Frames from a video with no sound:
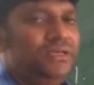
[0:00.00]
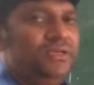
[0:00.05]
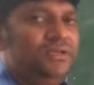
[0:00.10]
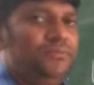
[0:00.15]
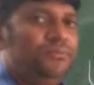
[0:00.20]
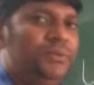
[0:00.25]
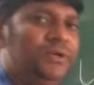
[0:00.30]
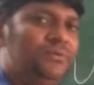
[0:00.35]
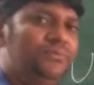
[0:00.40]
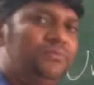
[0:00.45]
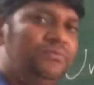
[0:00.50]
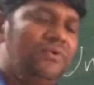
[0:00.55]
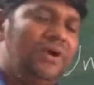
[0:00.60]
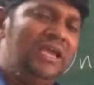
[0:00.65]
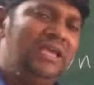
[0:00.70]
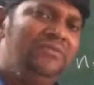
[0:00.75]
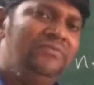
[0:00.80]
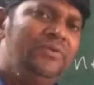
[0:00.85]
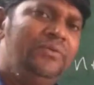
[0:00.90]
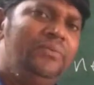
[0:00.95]
But
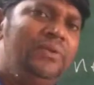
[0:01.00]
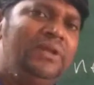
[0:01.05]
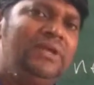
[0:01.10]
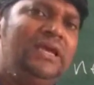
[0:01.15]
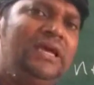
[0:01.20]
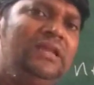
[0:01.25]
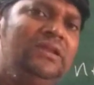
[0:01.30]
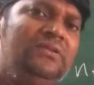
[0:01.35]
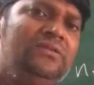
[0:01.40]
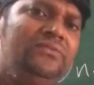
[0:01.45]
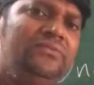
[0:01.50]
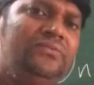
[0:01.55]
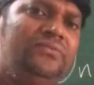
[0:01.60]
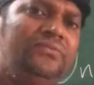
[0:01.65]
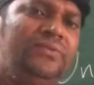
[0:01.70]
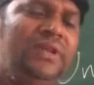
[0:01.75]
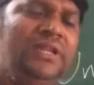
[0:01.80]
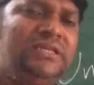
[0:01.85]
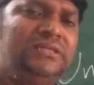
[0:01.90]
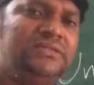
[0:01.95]
5 people
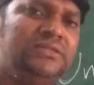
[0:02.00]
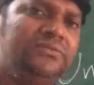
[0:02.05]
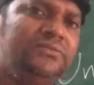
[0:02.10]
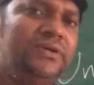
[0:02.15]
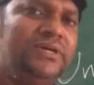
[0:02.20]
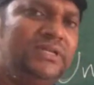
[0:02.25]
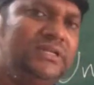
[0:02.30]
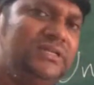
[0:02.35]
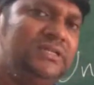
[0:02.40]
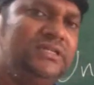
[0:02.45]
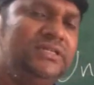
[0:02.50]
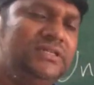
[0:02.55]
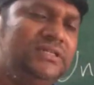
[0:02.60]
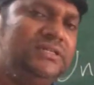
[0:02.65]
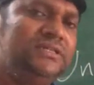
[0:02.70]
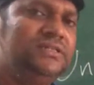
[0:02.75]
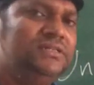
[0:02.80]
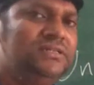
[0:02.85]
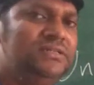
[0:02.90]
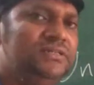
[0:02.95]
can finish the work,
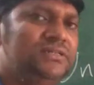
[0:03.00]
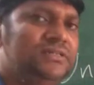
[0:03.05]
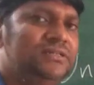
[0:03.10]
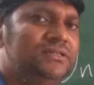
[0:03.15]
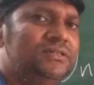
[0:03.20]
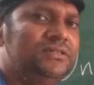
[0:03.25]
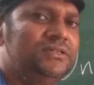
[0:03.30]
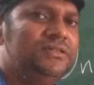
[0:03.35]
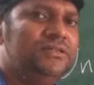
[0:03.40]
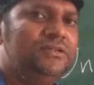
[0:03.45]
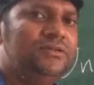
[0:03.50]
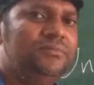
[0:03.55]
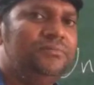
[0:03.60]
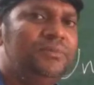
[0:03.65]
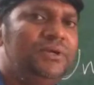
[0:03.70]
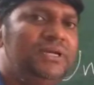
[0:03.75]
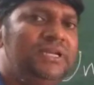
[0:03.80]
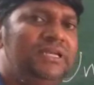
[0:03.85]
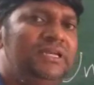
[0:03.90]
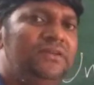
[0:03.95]

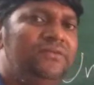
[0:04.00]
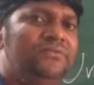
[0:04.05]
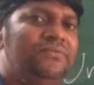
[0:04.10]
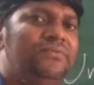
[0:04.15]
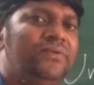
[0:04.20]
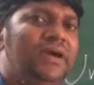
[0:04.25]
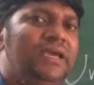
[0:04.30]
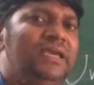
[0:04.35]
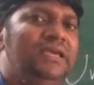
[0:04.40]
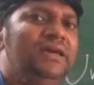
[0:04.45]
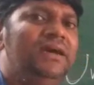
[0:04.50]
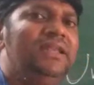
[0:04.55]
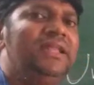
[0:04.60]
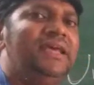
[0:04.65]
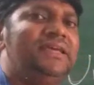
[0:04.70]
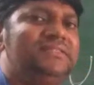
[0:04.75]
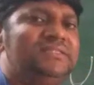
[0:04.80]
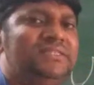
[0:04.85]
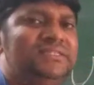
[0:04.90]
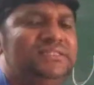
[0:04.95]
but here 5 are
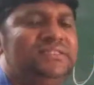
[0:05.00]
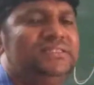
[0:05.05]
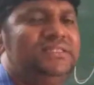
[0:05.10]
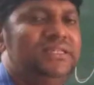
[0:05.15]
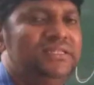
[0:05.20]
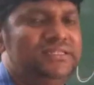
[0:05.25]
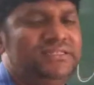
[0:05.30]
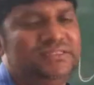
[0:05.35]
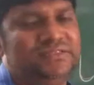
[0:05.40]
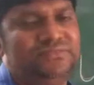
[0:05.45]
excess that.